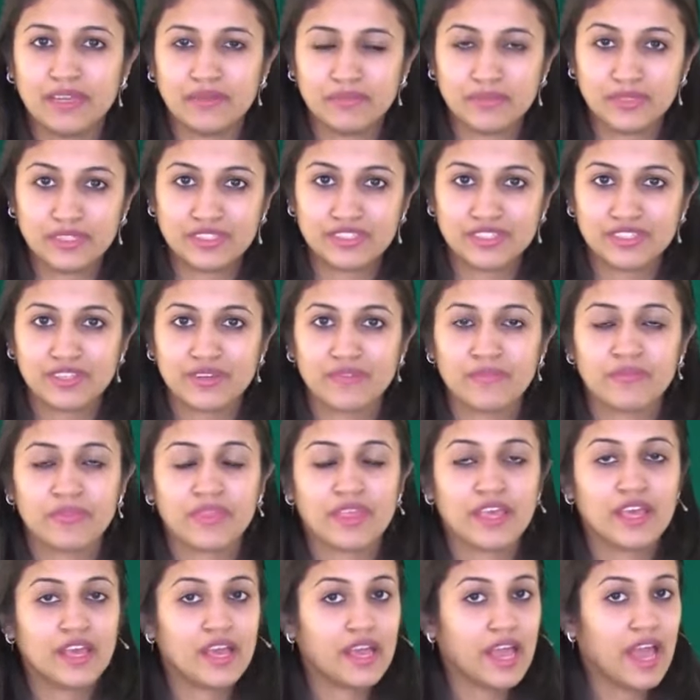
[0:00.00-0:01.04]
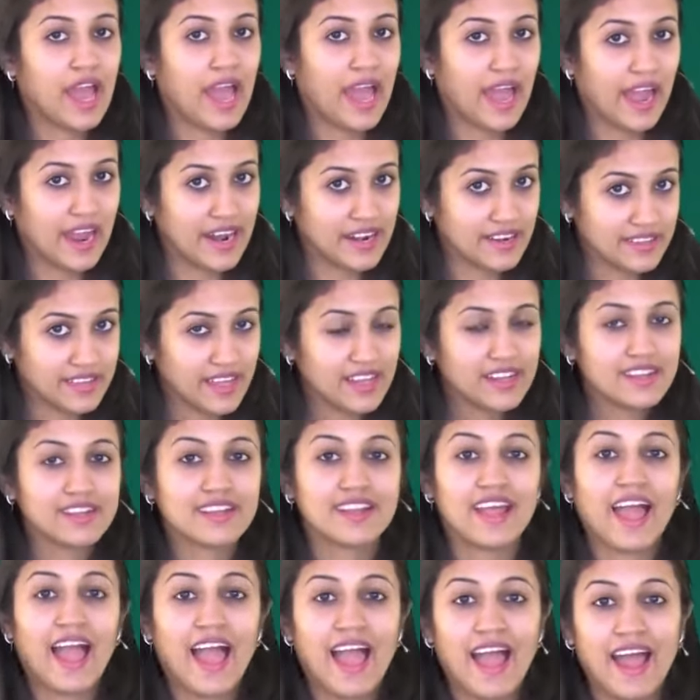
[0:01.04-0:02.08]
elements add that
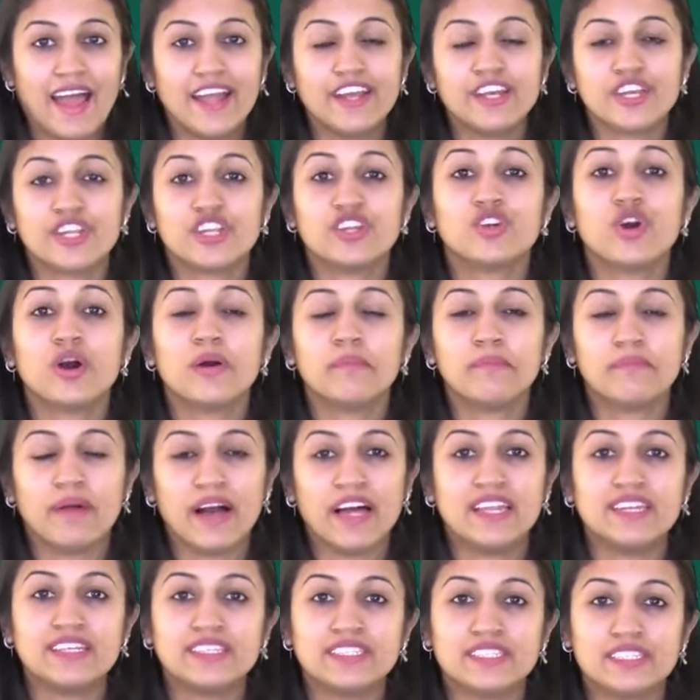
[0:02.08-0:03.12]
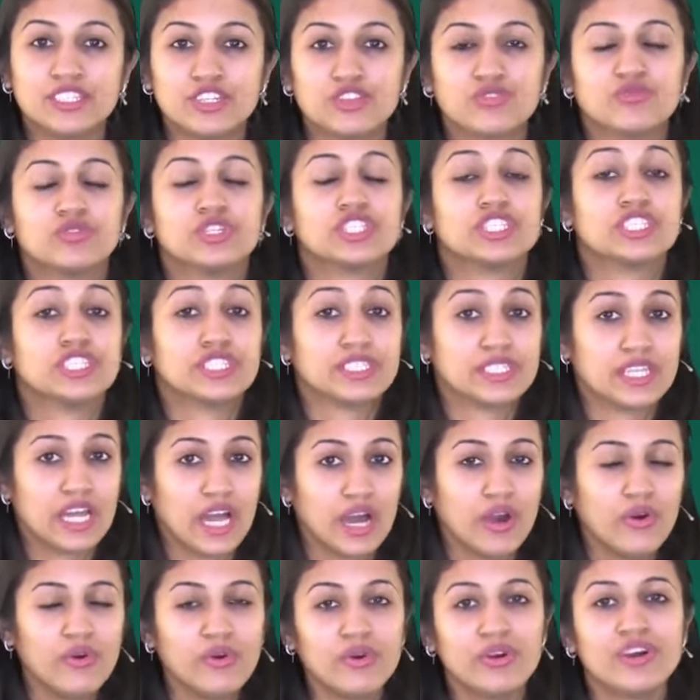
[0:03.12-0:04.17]
and your balanced equation is
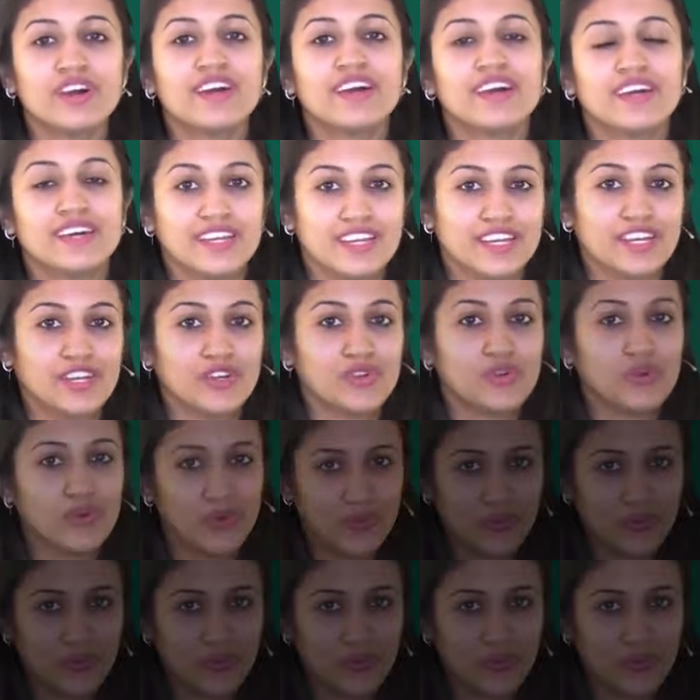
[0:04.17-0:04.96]
now ready to